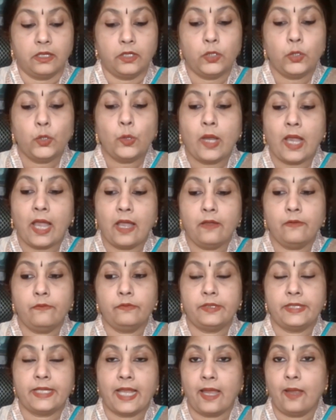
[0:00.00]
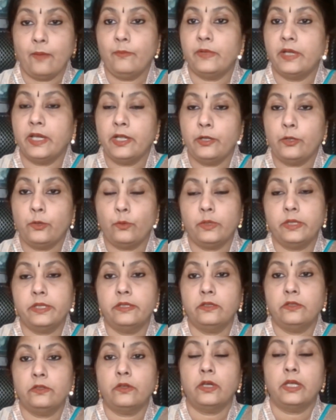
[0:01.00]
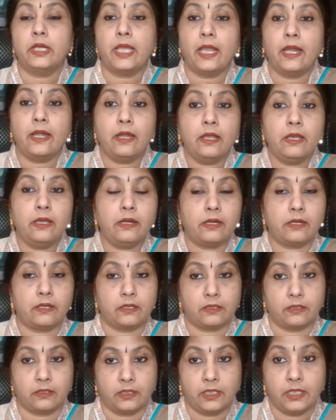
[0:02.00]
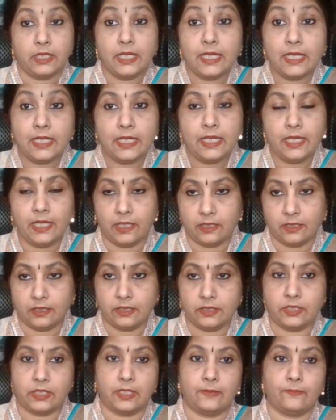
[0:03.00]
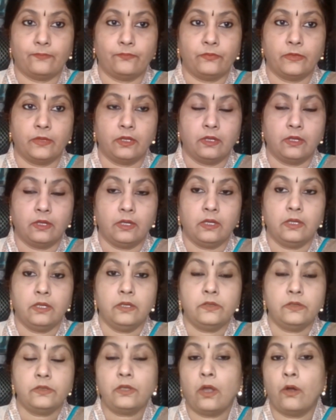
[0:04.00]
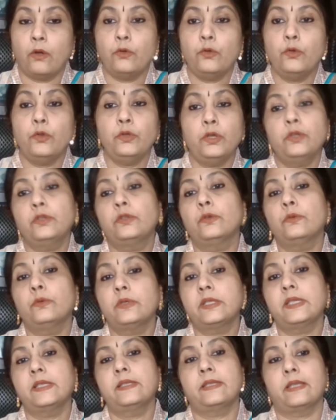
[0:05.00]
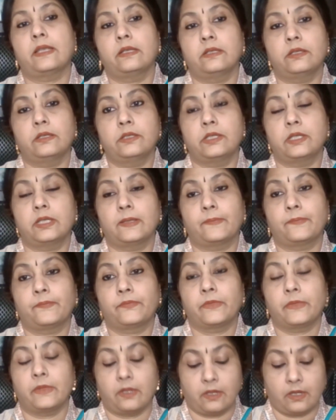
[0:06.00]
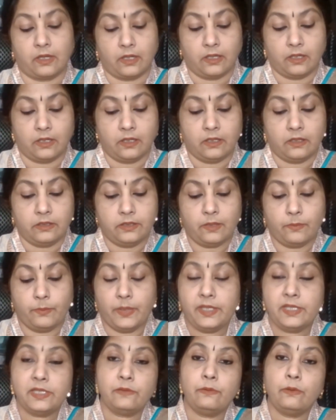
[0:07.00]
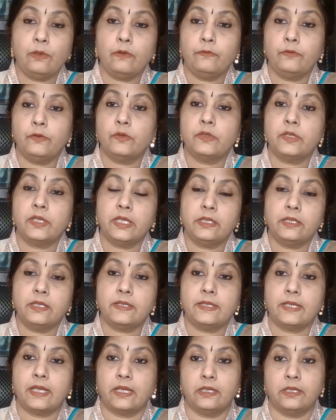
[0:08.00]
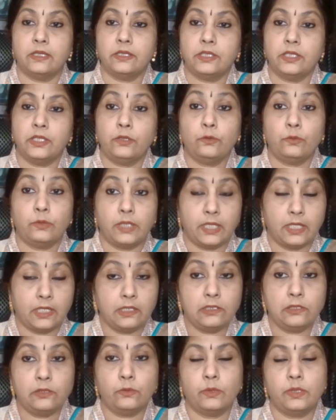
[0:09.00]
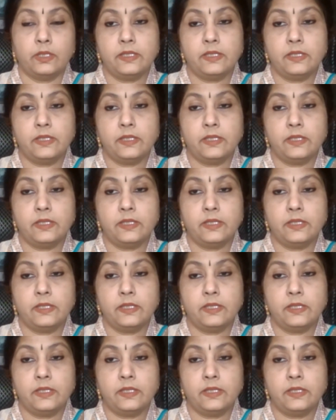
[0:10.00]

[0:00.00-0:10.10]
you have tapped into your inner healing energy. So, how do you use this energy? The best way of using this energy to heal you